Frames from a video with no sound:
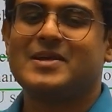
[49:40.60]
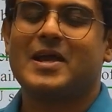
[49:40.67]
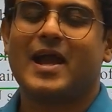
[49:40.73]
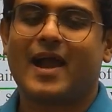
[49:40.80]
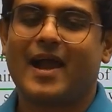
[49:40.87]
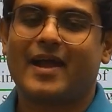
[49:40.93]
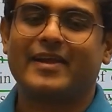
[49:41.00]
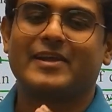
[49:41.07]

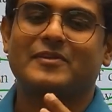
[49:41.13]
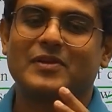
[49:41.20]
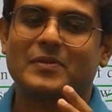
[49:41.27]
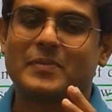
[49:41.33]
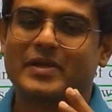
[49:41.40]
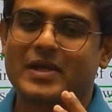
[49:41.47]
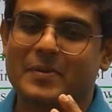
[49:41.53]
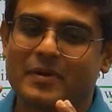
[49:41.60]
and it will
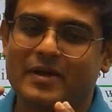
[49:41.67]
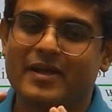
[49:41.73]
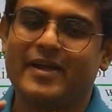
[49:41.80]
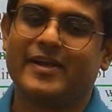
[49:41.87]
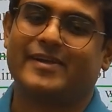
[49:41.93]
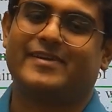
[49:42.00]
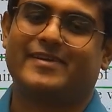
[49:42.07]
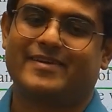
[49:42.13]
become a
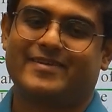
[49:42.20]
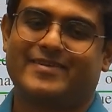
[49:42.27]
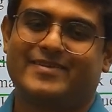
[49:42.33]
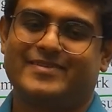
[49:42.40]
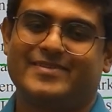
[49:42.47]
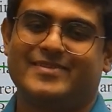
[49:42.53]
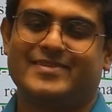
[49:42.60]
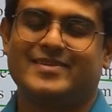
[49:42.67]
hit.
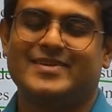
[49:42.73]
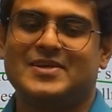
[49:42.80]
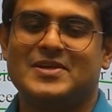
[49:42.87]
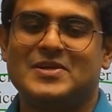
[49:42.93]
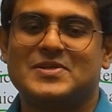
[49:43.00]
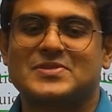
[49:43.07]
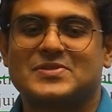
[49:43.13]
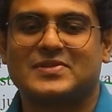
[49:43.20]

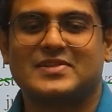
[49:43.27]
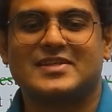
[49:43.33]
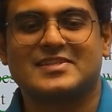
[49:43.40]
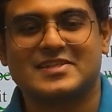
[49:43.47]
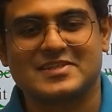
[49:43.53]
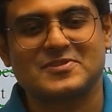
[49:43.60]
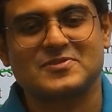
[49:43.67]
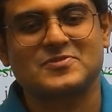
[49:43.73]
So this
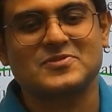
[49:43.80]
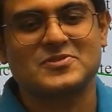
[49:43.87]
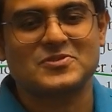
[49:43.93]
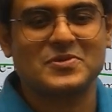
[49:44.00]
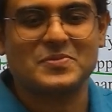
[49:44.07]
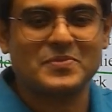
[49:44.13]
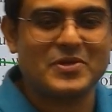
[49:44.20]
should be